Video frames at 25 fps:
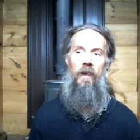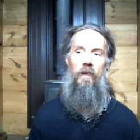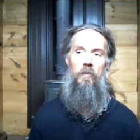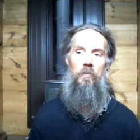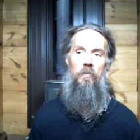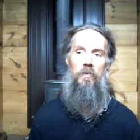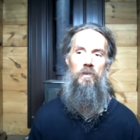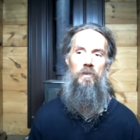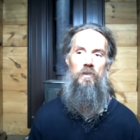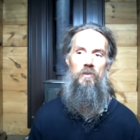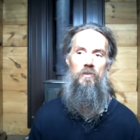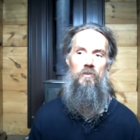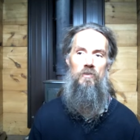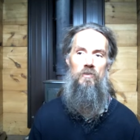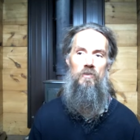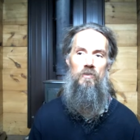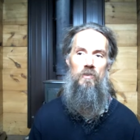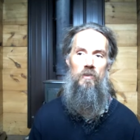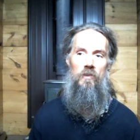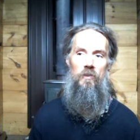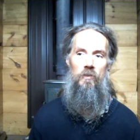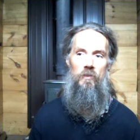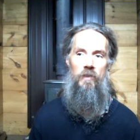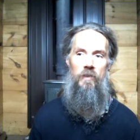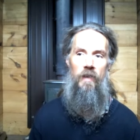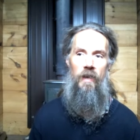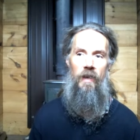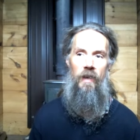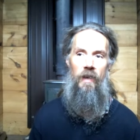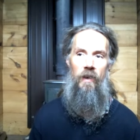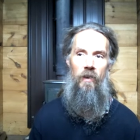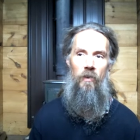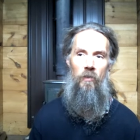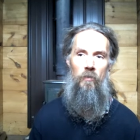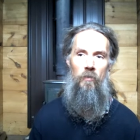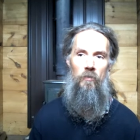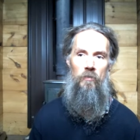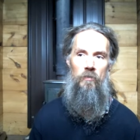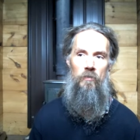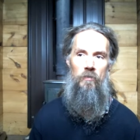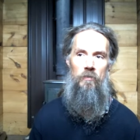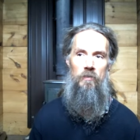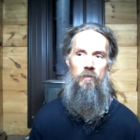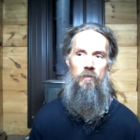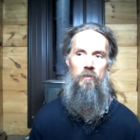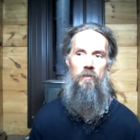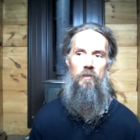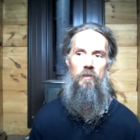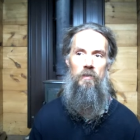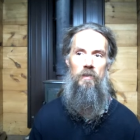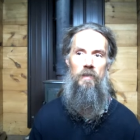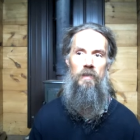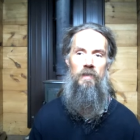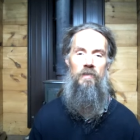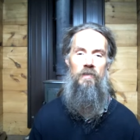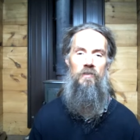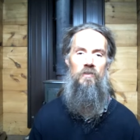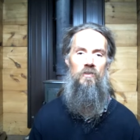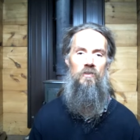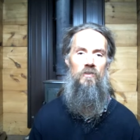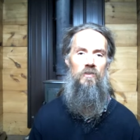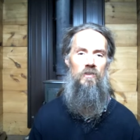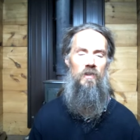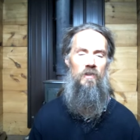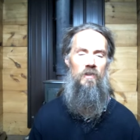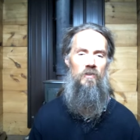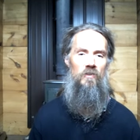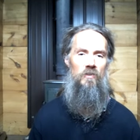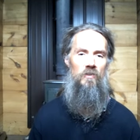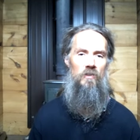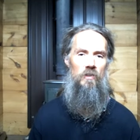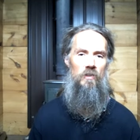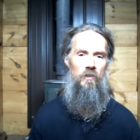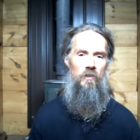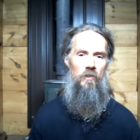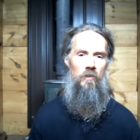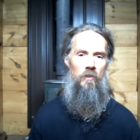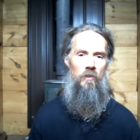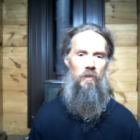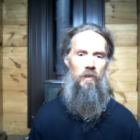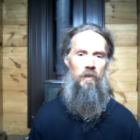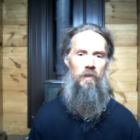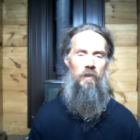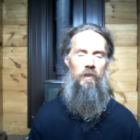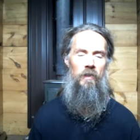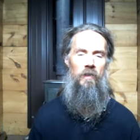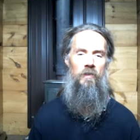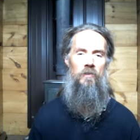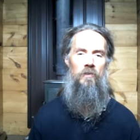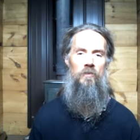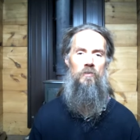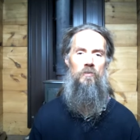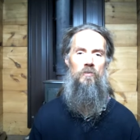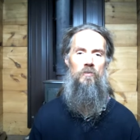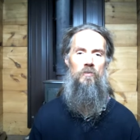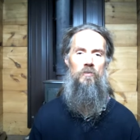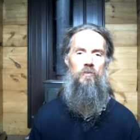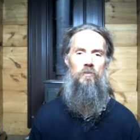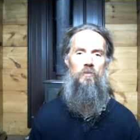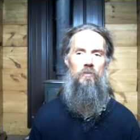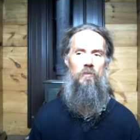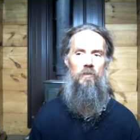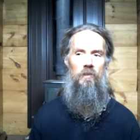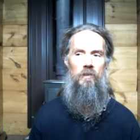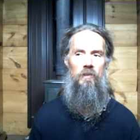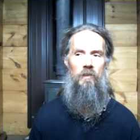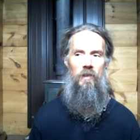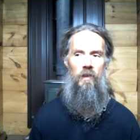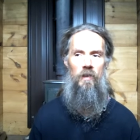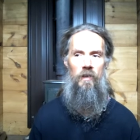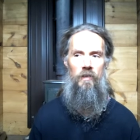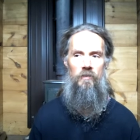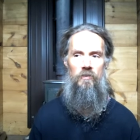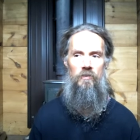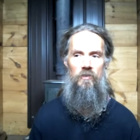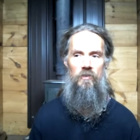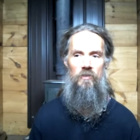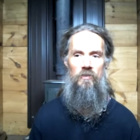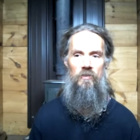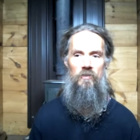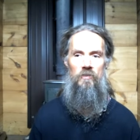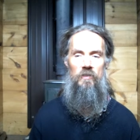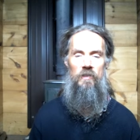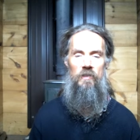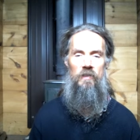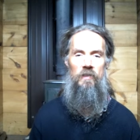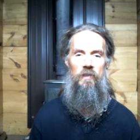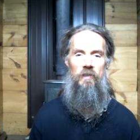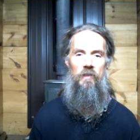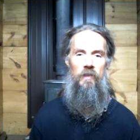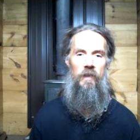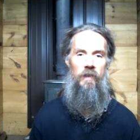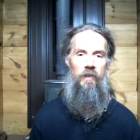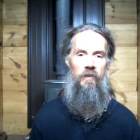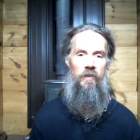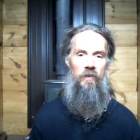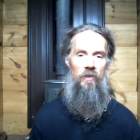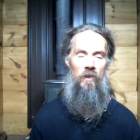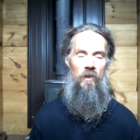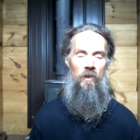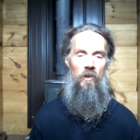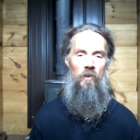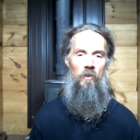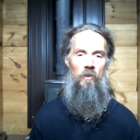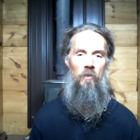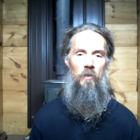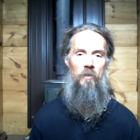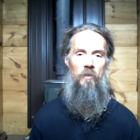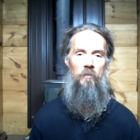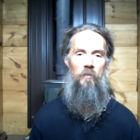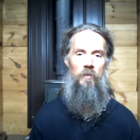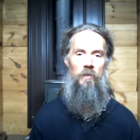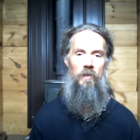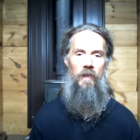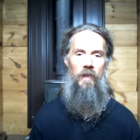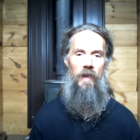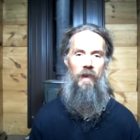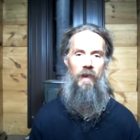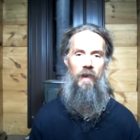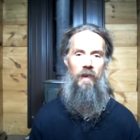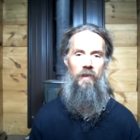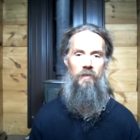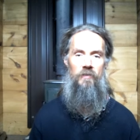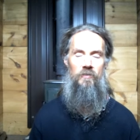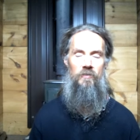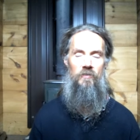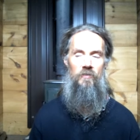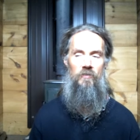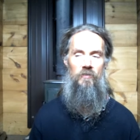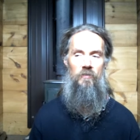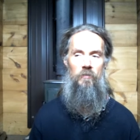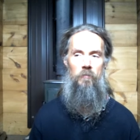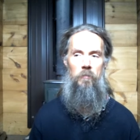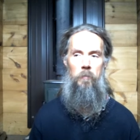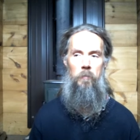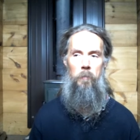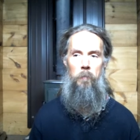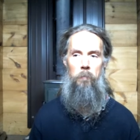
And when you slow down in, internally and you consciously let go and relax,